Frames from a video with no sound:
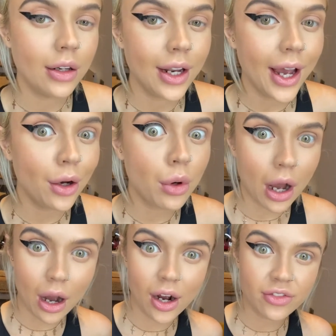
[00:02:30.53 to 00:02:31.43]
Now
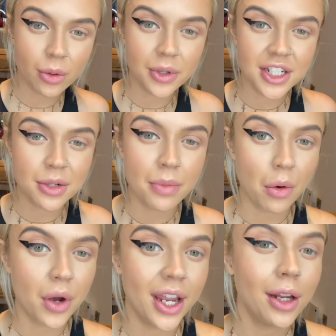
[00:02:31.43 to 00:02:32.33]
I've completed my
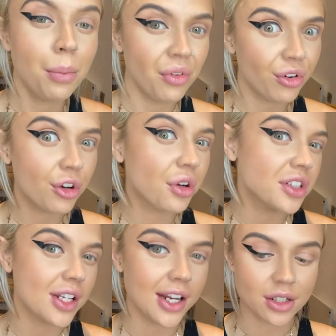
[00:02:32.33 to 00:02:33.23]
wing. Before I go on
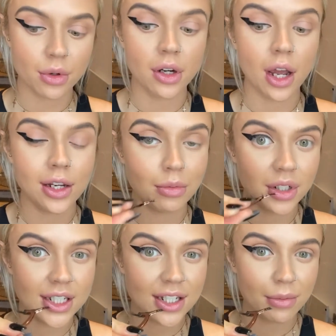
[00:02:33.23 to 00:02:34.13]
to the next one, I am
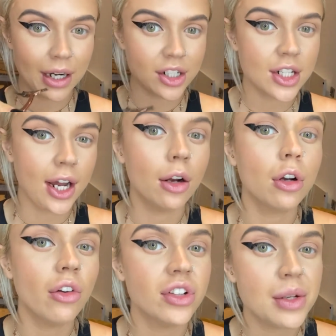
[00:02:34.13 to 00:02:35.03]
going to stick my lash down,
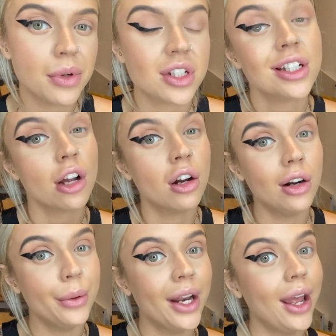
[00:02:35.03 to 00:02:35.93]
obviously because it's got
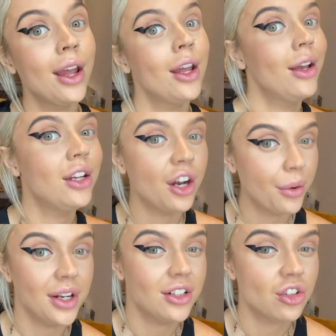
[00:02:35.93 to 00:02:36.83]
glue in it, you don't
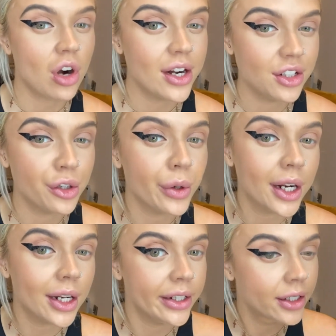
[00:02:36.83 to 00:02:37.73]
want it to dry too
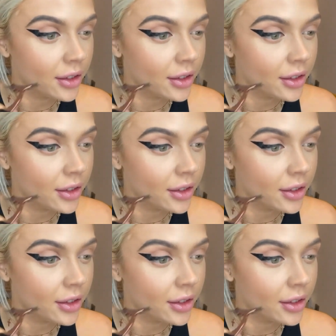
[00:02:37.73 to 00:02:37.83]
quickly.